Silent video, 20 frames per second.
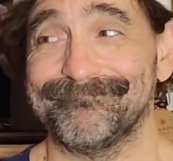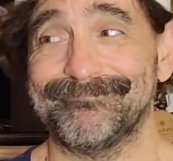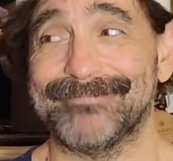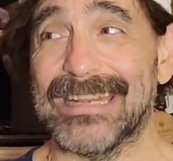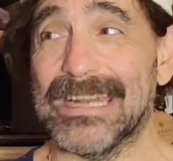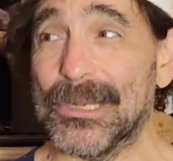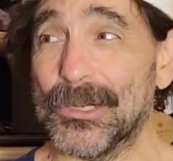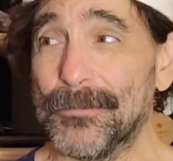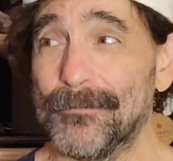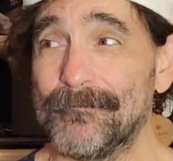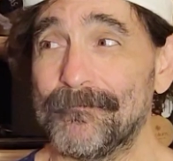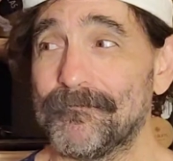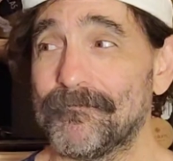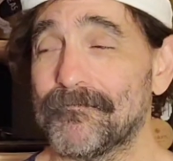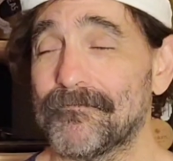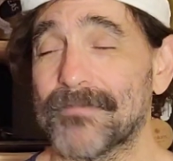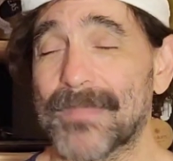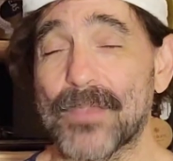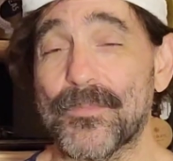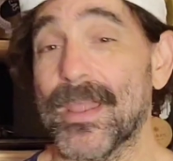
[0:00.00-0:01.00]
you know,
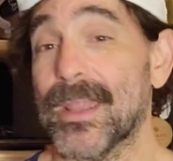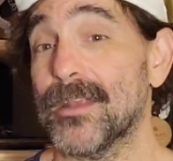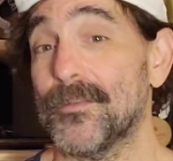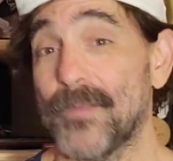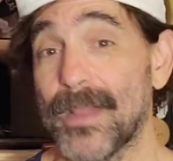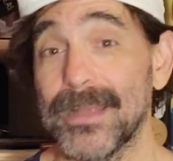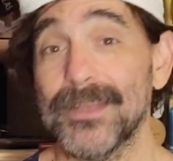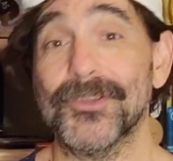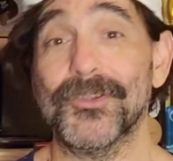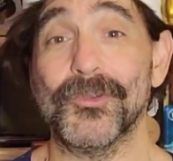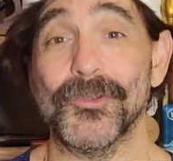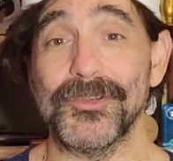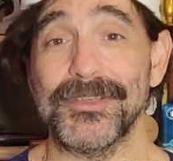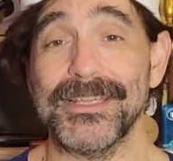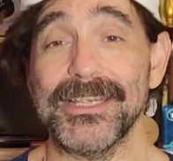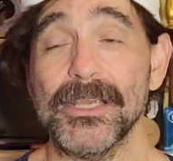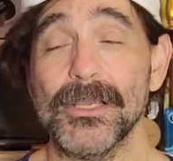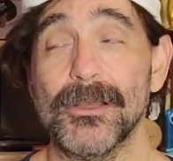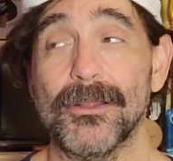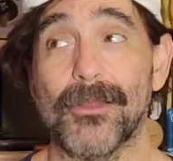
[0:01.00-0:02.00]
if I could find a good
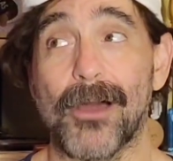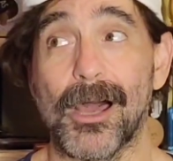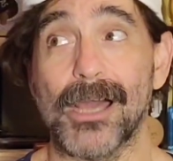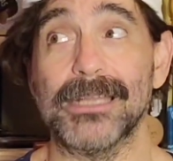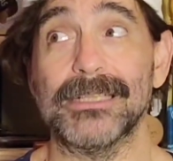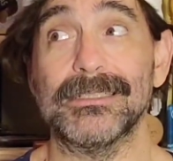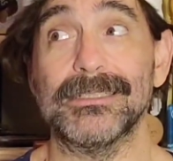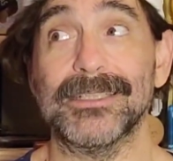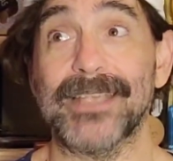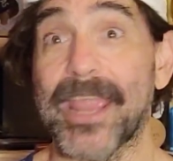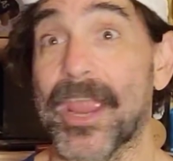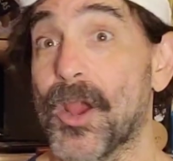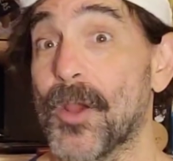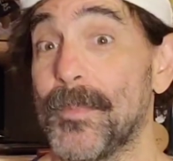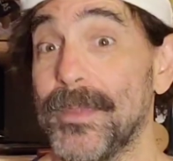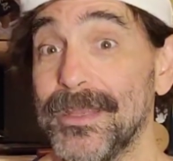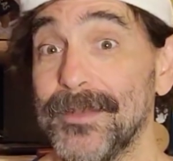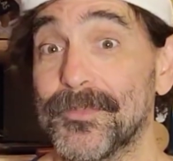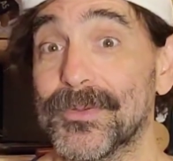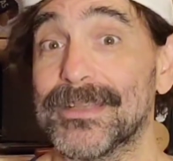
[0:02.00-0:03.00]
deal on
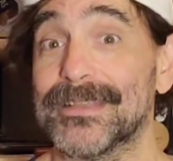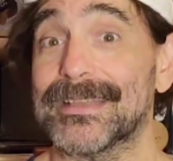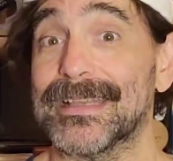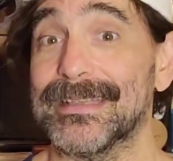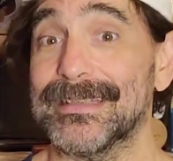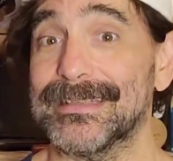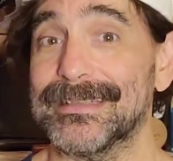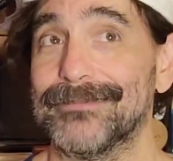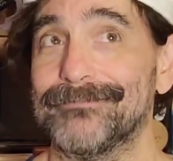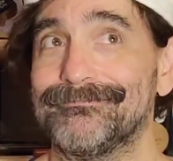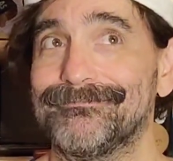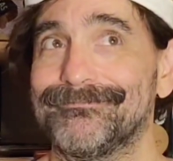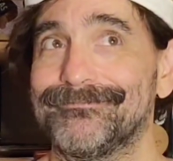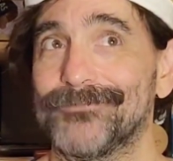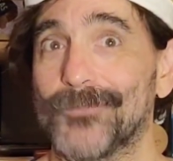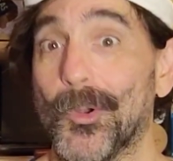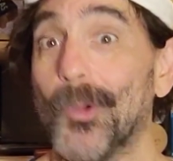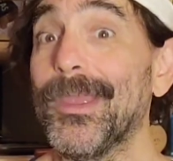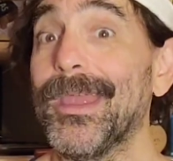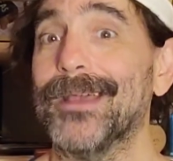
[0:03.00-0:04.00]
Caribbean Princess,
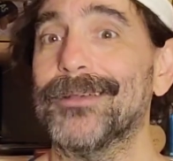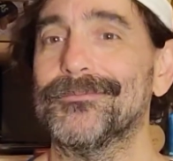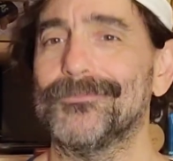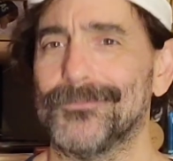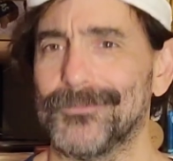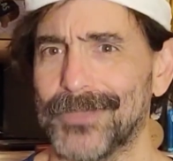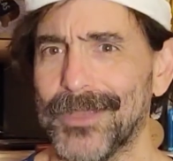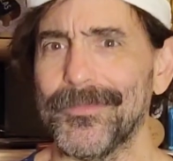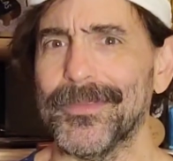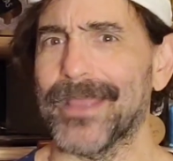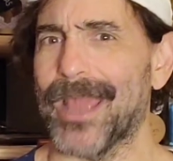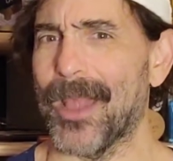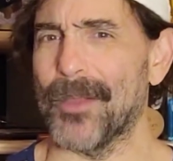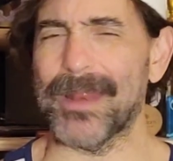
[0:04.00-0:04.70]
oh yeah, definitely.